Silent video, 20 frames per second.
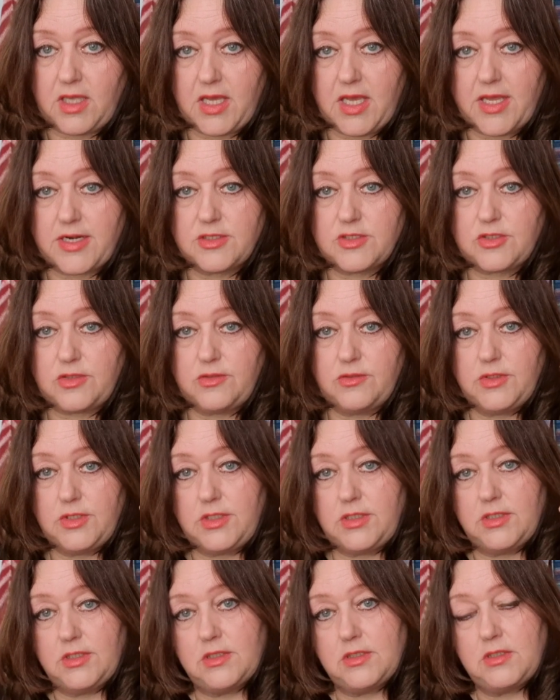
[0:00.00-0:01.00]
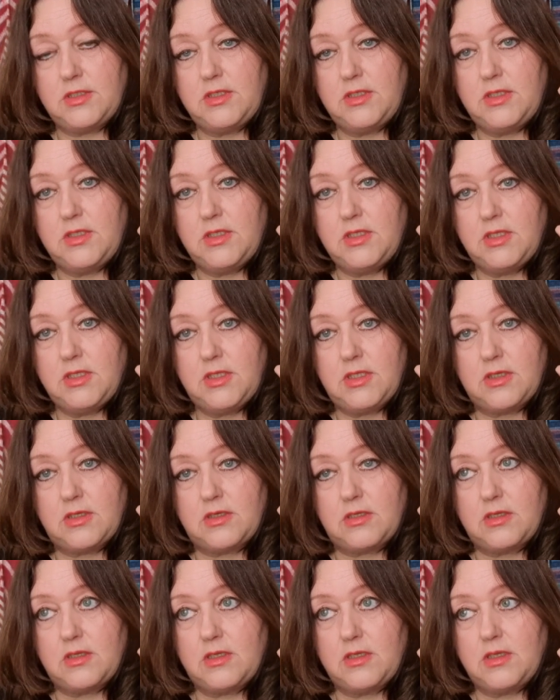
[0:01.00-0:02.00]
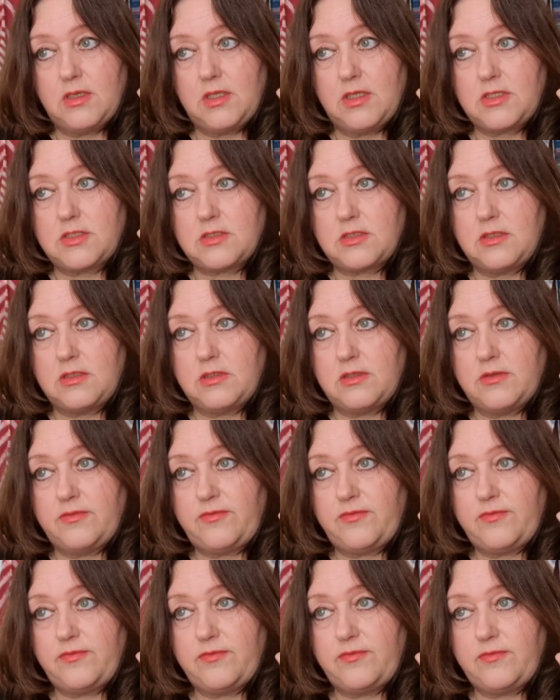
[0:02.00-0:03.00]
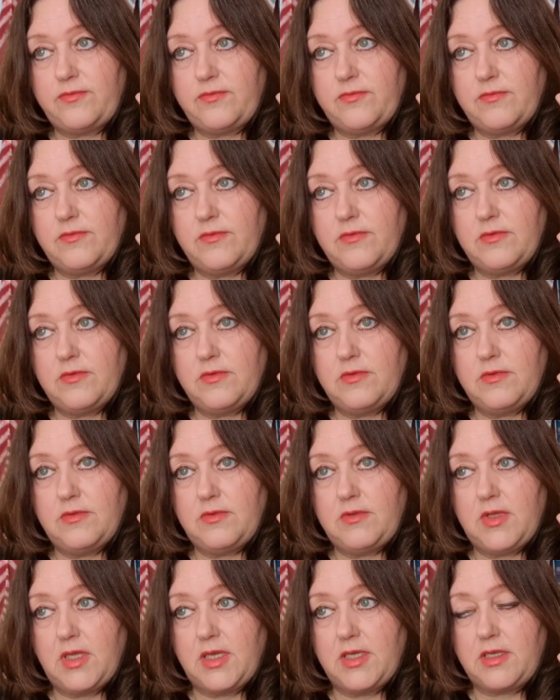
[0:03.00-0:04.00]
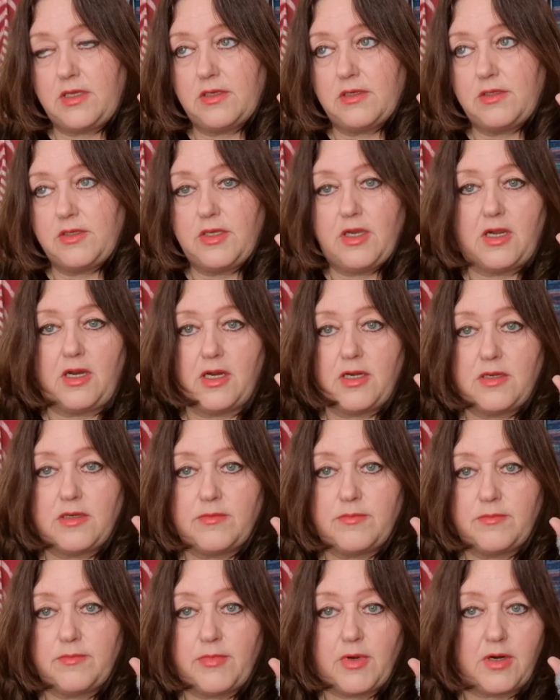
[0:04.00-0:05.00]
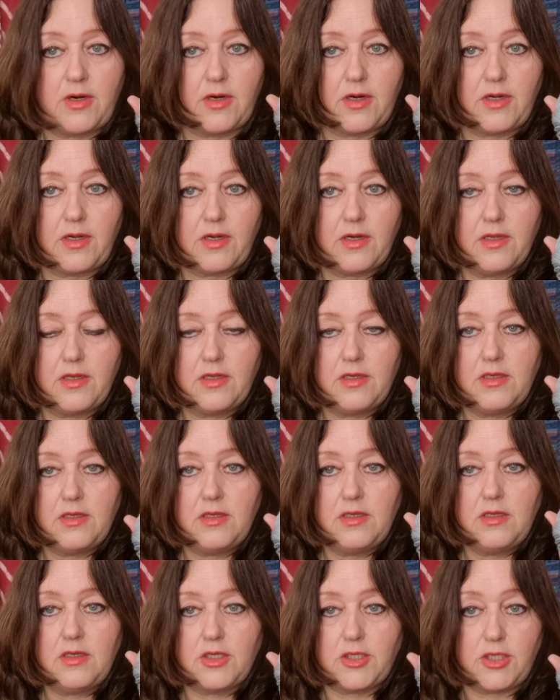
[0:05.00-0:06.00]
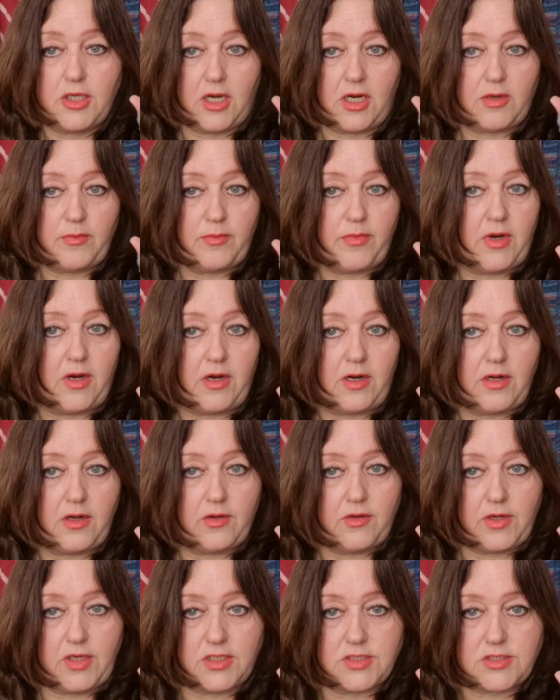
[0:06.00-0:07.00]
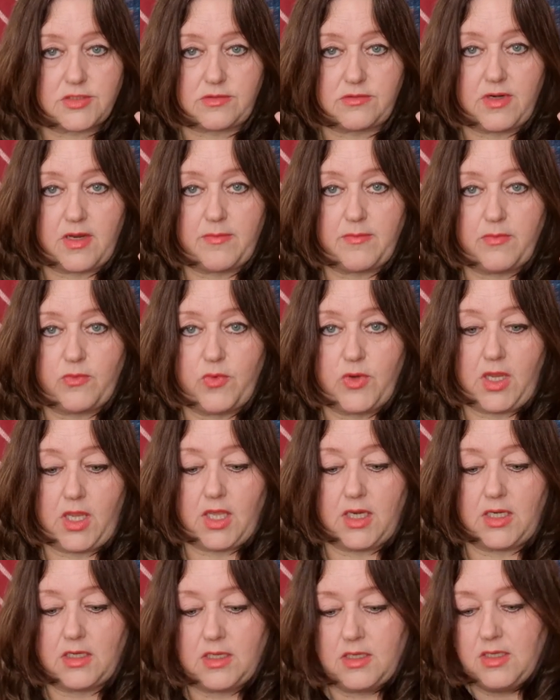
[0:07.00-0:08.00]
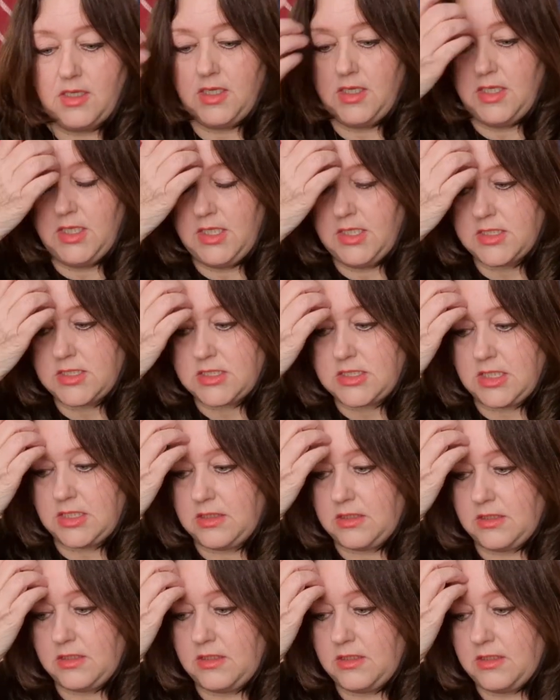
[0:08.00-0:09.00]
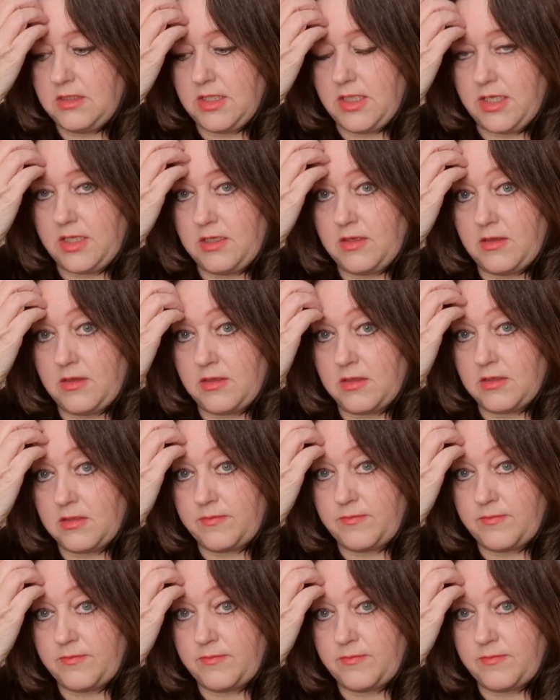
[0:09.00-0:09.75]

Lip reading: garenschuurtje. It's like a yarn barn on Instagram. We can sell and